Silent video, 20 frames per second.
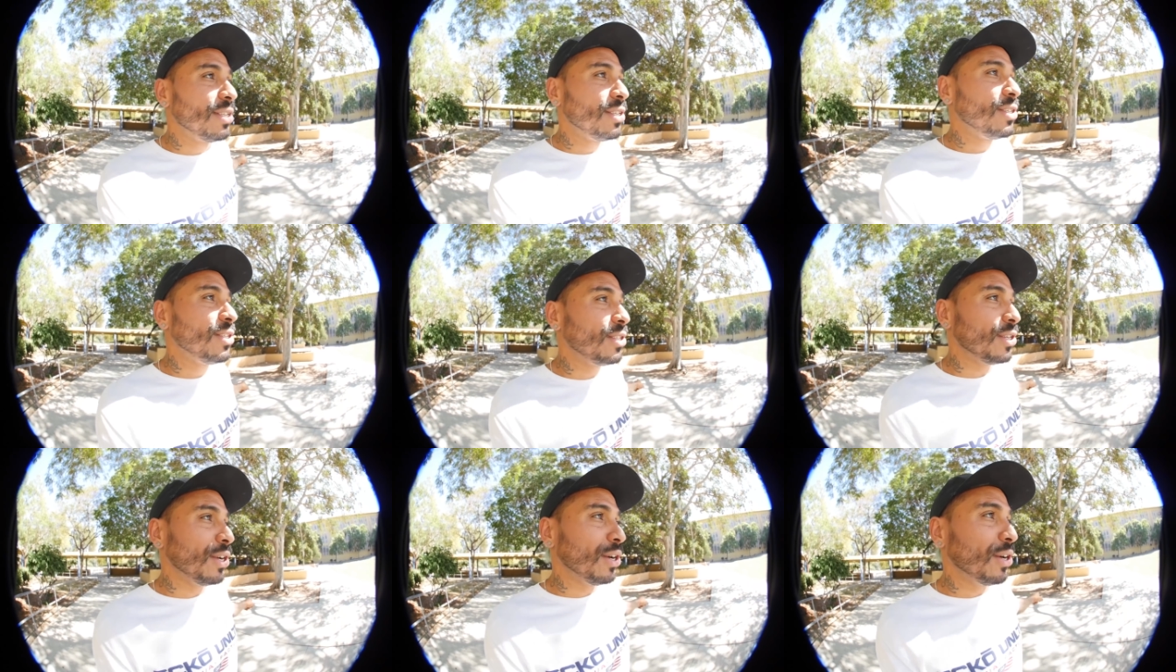
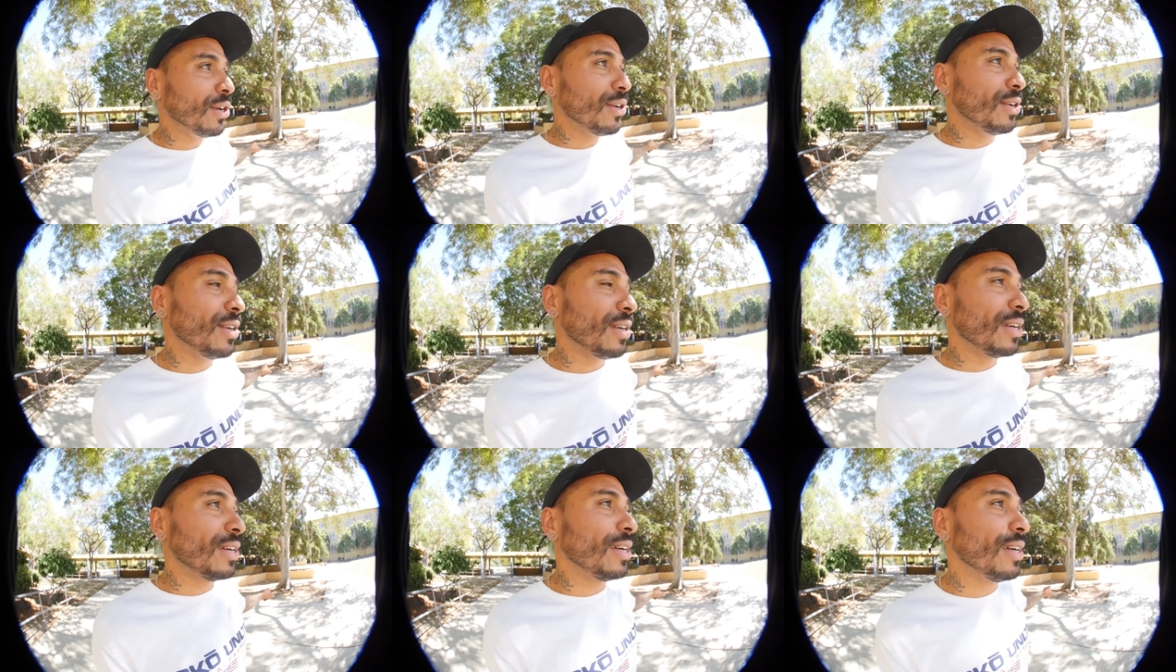So,
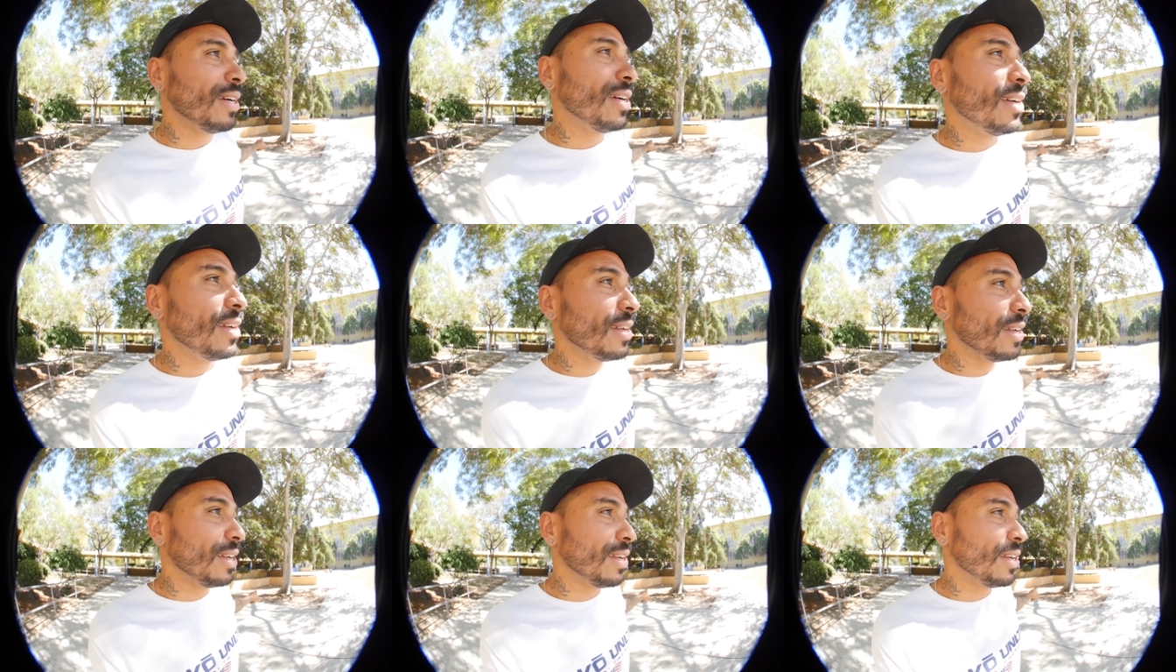
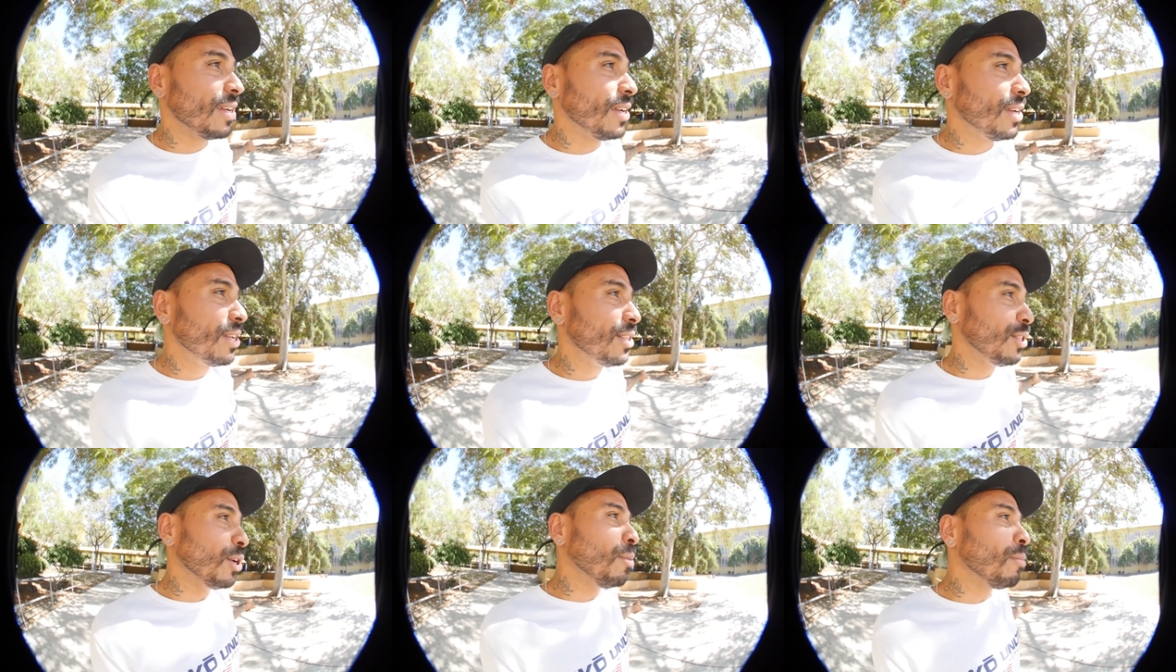
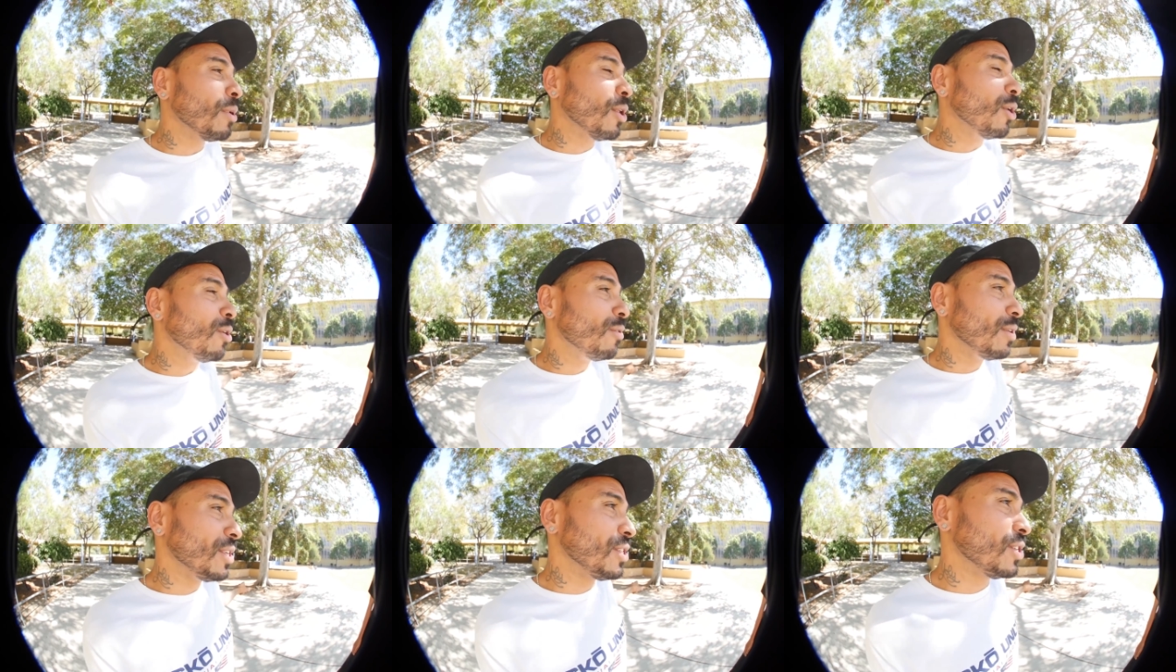don't
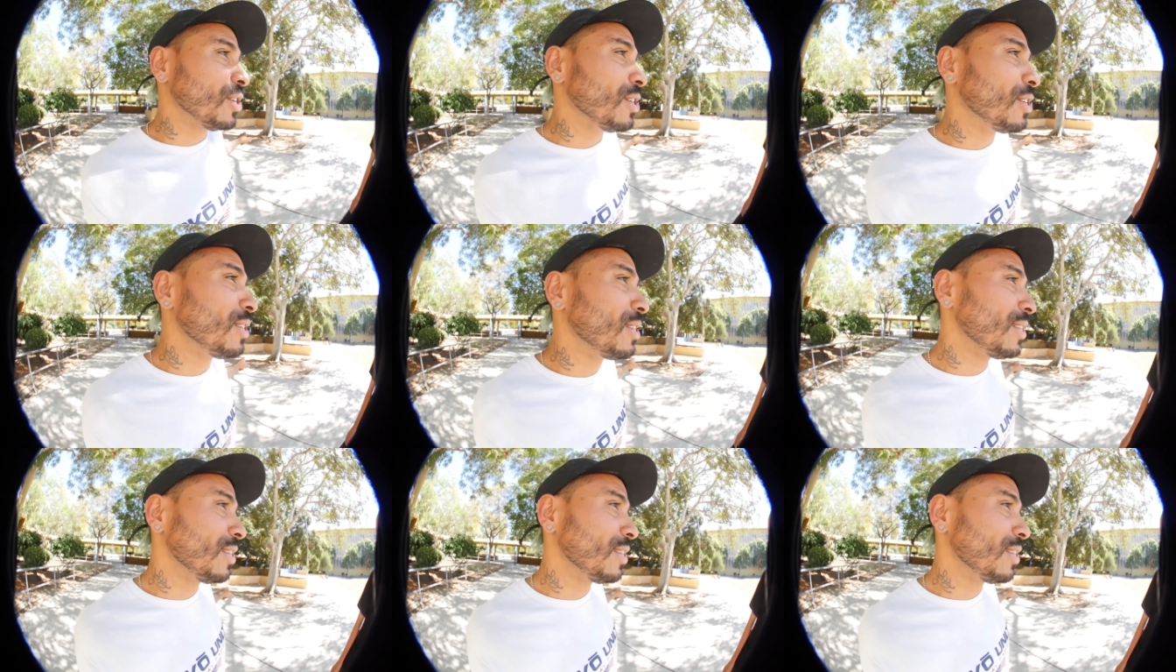blow it, Richard.